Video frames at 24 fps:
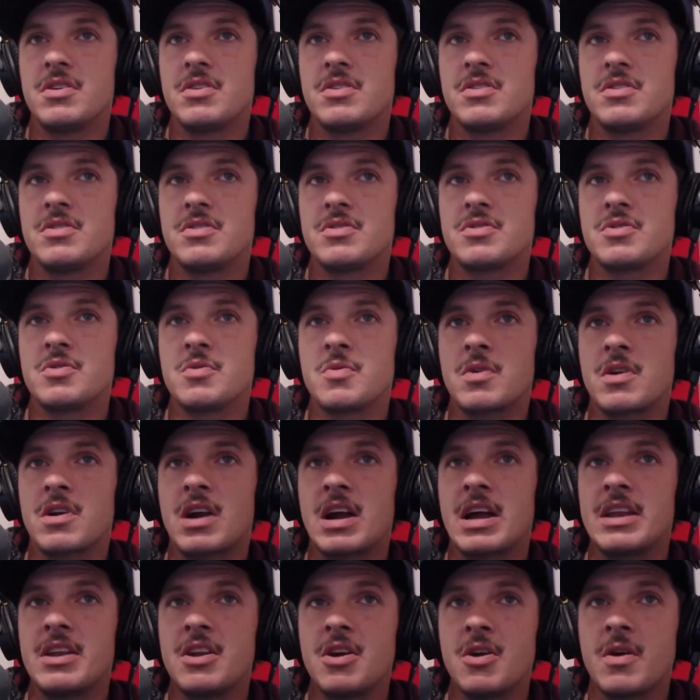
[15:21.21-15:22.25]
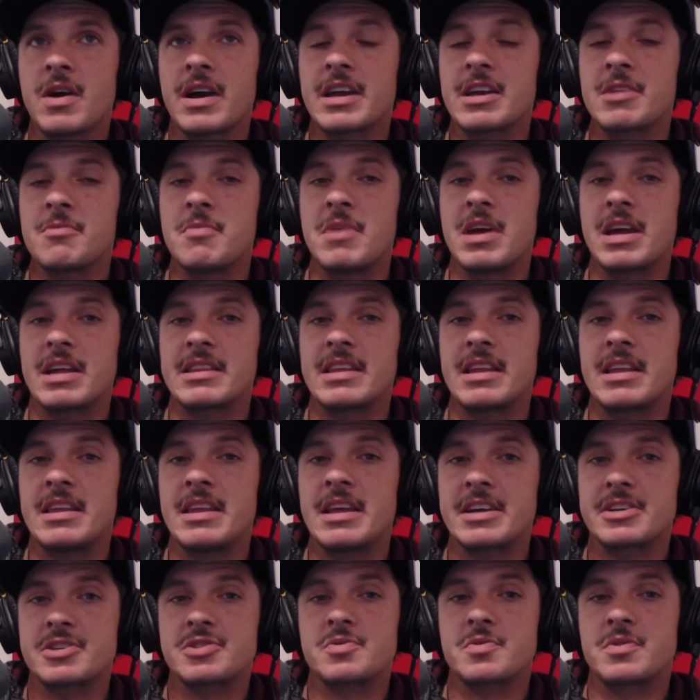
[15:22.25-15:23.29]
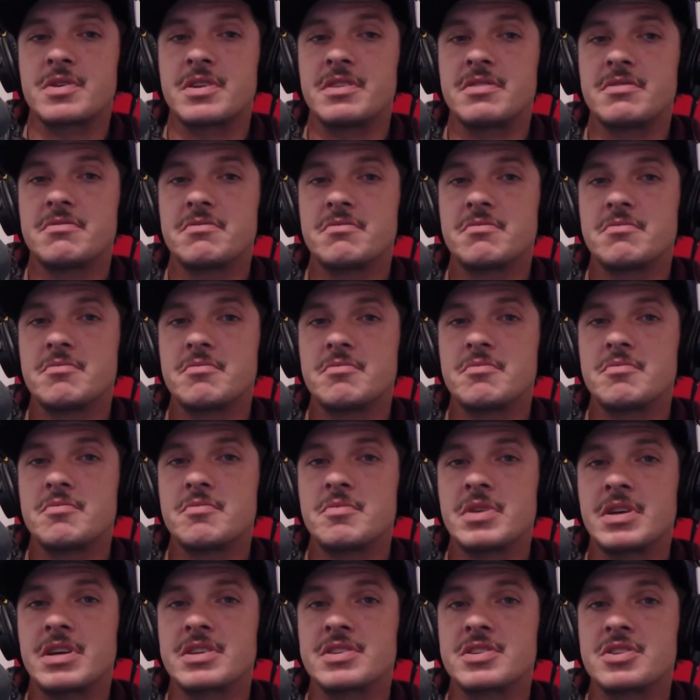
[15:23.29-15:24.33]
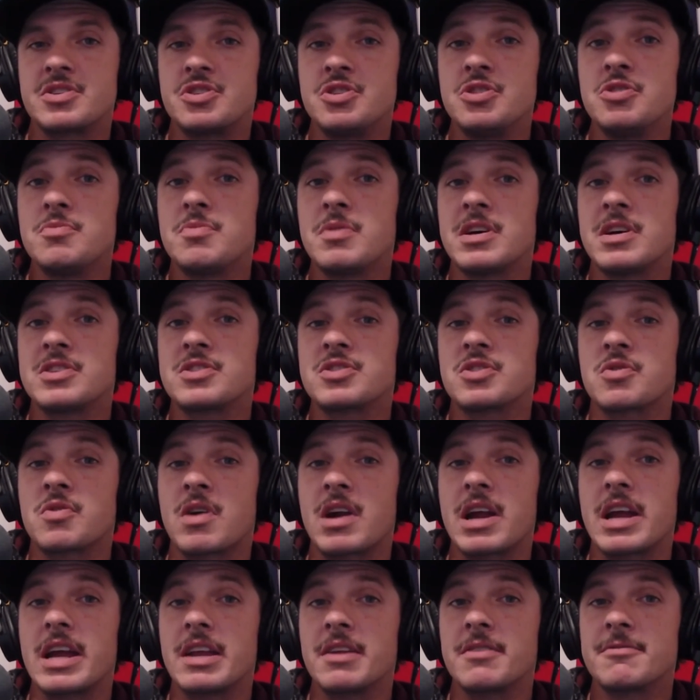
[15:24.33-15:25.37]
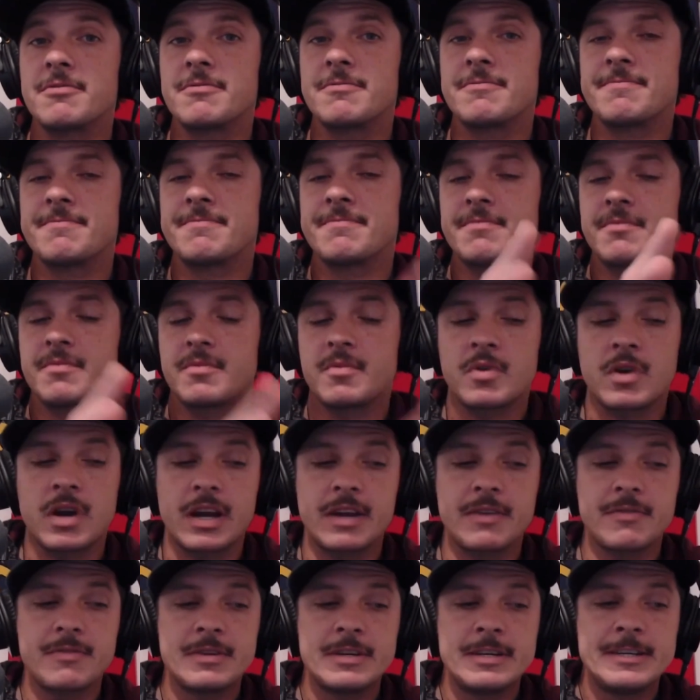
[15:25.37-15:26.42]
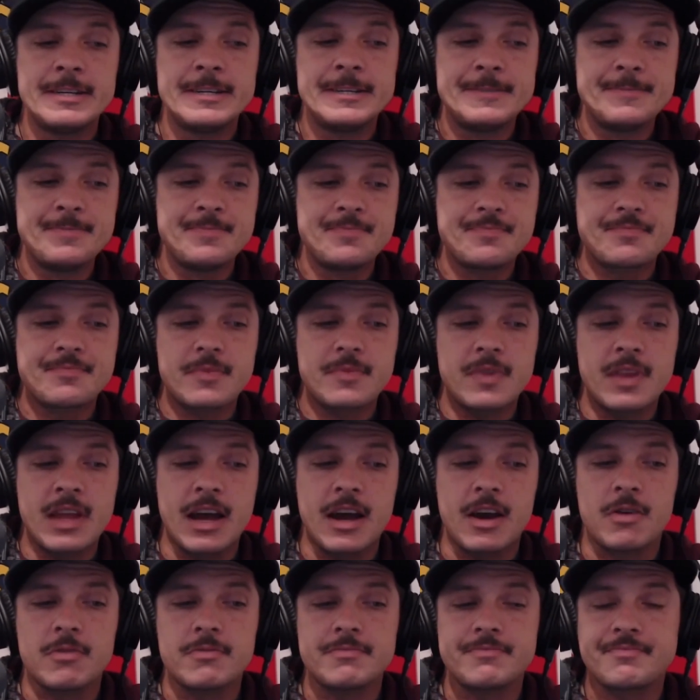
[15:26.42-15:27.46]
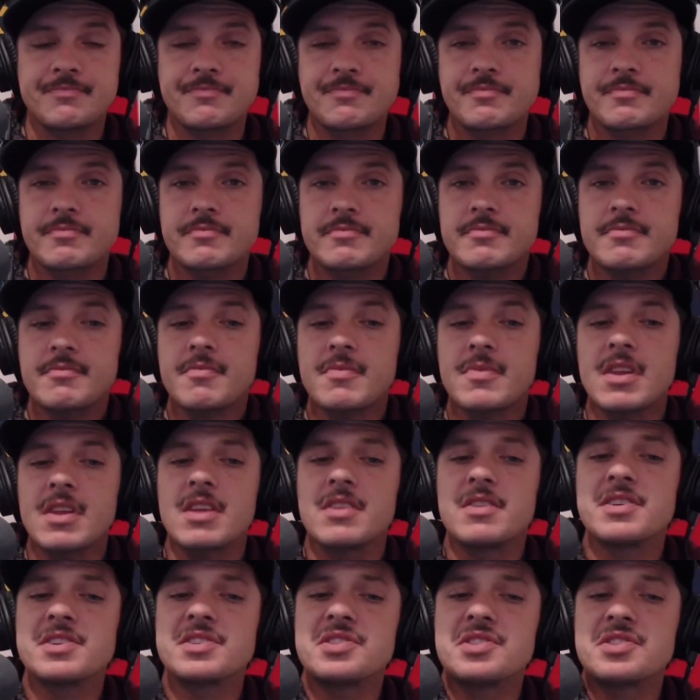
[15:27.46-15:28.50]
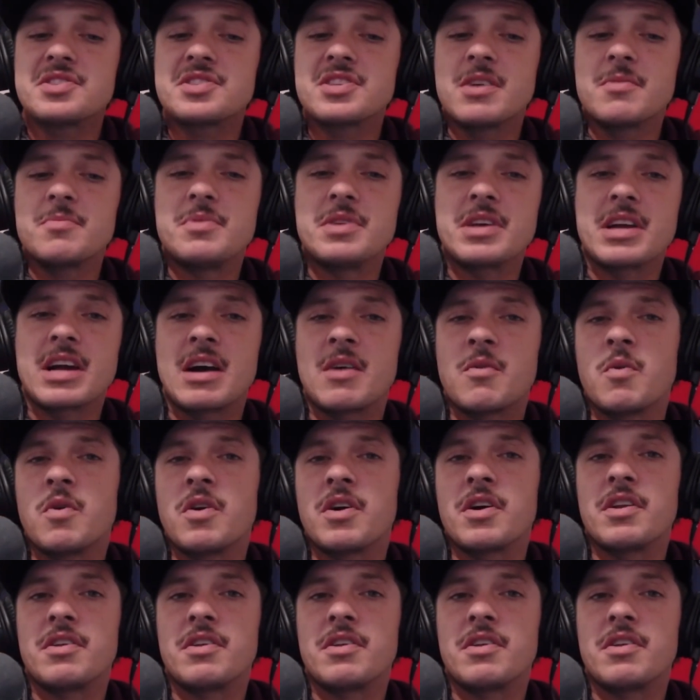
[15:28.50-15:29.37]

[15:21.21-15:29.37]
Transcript: to where I know I can make that next one because a 2-putt's great, right? Now, this is something I want